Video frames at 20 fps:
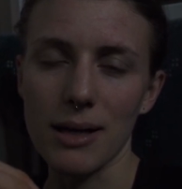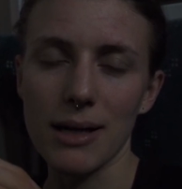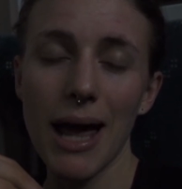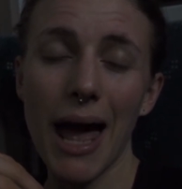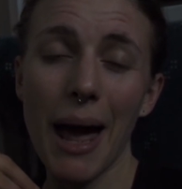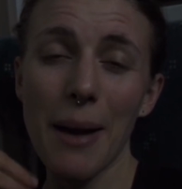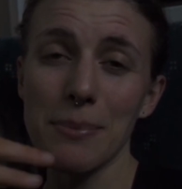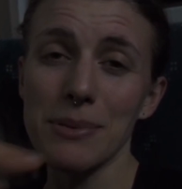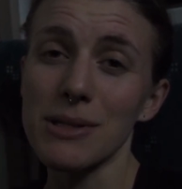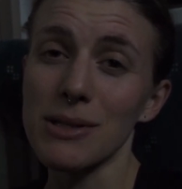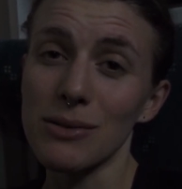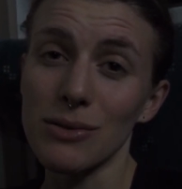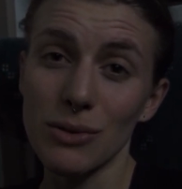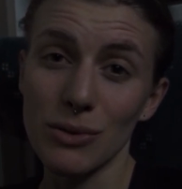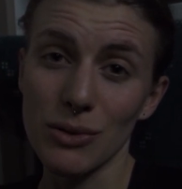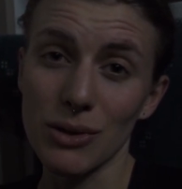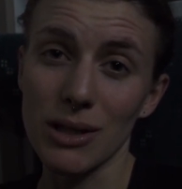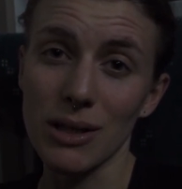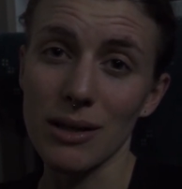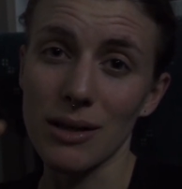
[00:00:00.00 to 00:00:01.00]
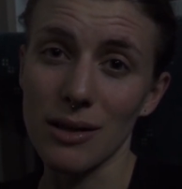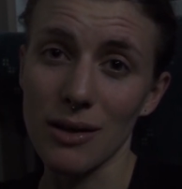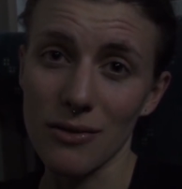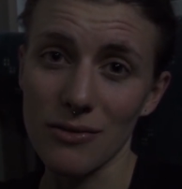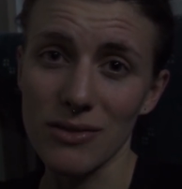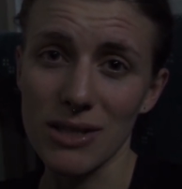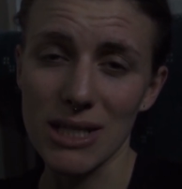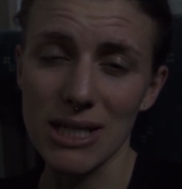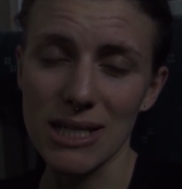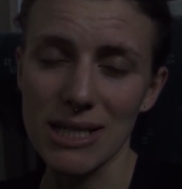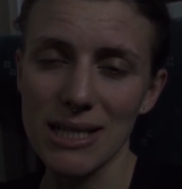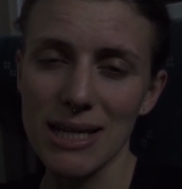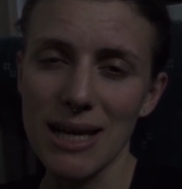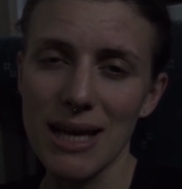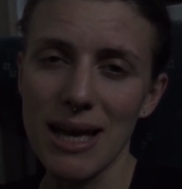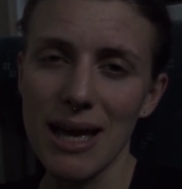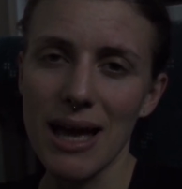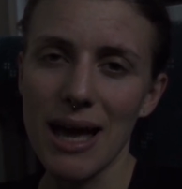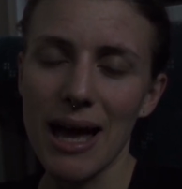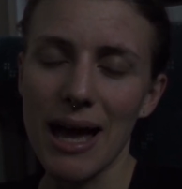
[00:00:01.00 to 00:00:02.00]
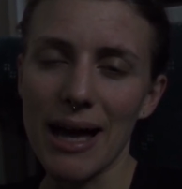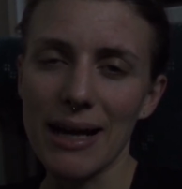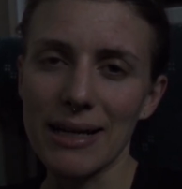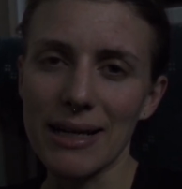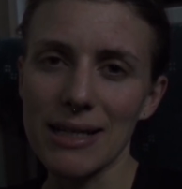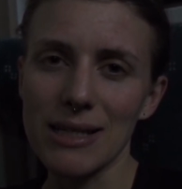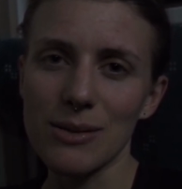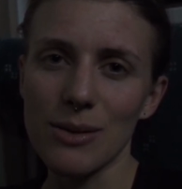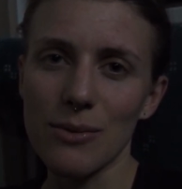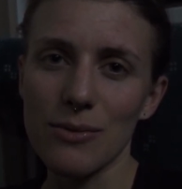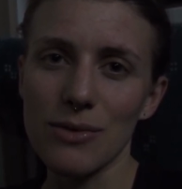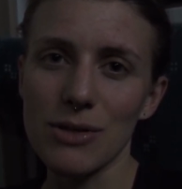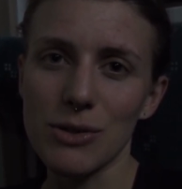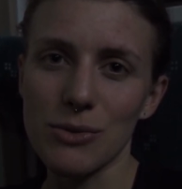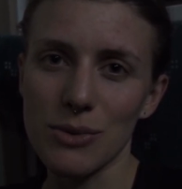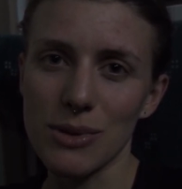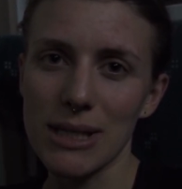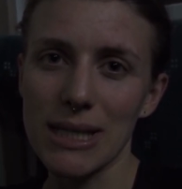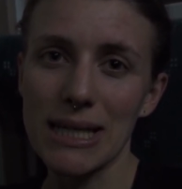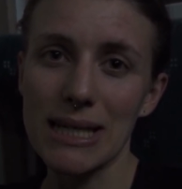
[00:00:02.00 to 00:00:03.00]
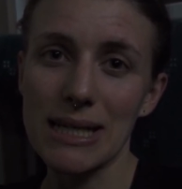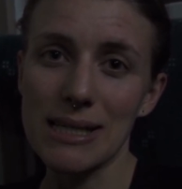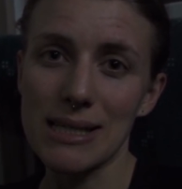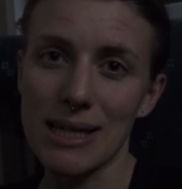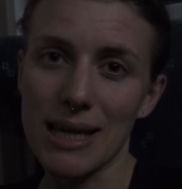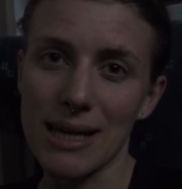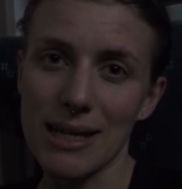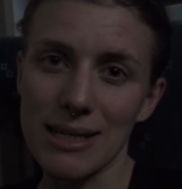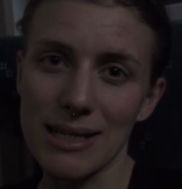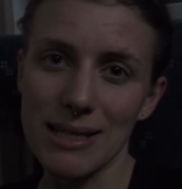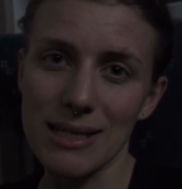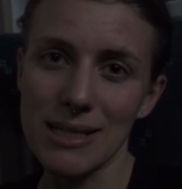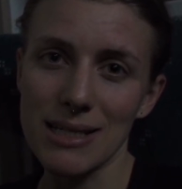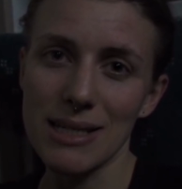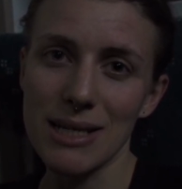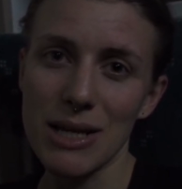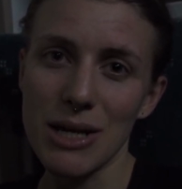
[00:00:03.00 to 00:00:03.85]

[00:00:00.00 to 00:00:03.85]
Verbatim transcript: and I absolutely loved it. And that's why I was really excited